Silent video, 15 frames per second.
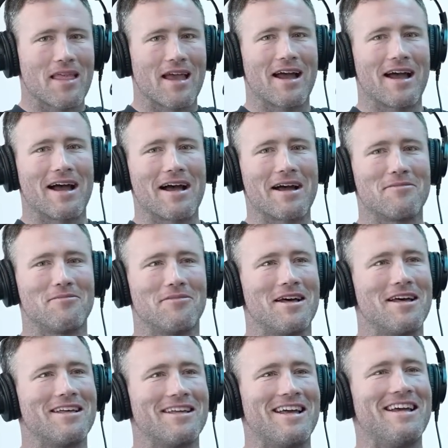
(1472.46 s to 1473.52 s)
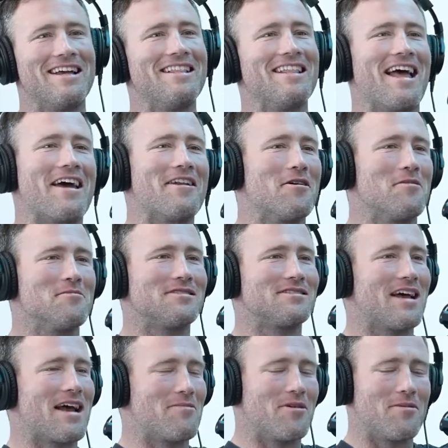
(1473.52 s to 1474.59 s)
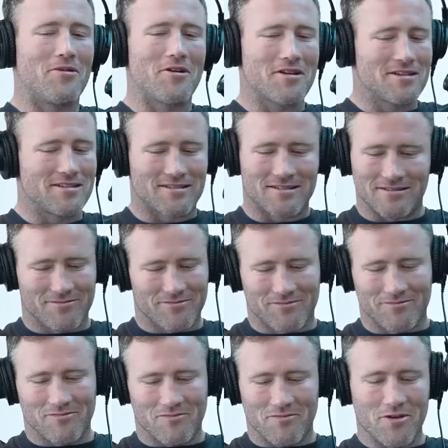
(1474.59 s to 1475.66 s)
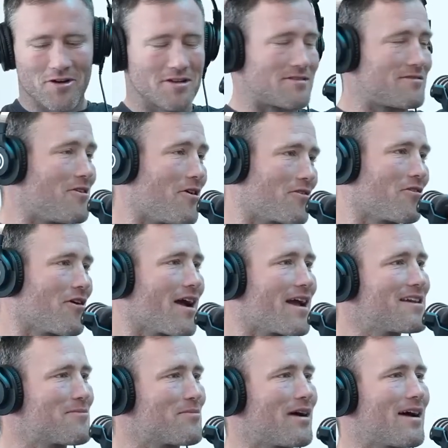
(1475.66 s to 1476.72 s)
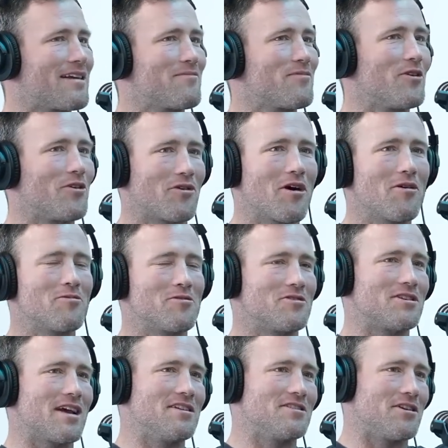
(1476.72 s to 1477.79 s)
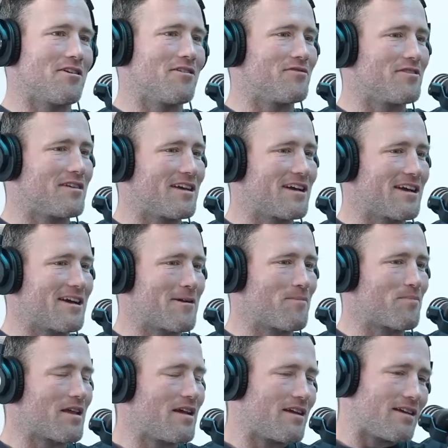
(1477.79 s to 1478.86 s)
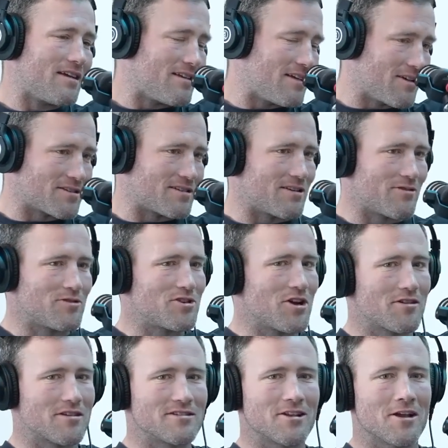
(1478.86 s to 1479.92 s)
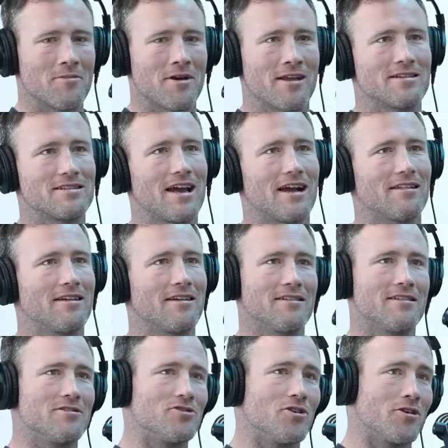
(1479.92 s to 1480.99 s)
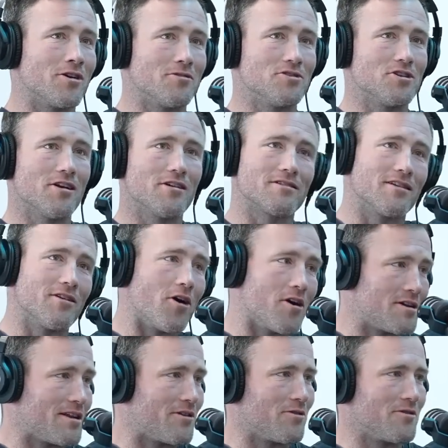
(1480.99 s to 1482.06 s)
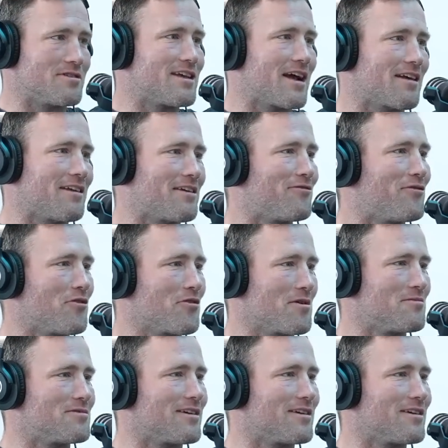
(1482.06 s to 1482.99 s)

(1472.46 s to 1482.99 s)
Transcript: And I'm the same. My body's not great, but look, I wouldn't change any of it. Like I said, a joke, there's no money in tackling, and then Jono would joke that I did all his tackling for him.